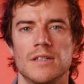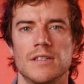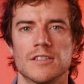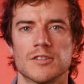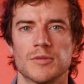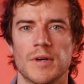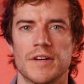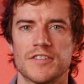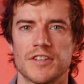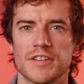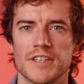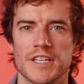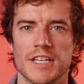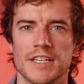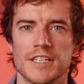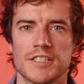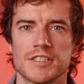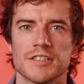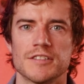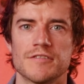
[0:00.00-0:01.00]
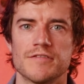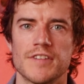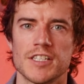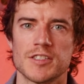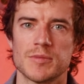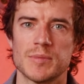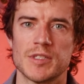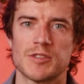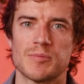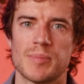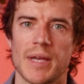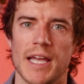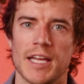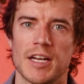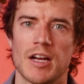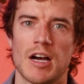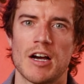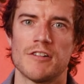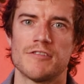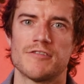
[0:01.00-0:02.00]
so after the initial investment is
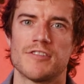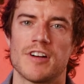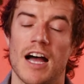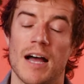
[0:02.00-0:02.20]
paid off,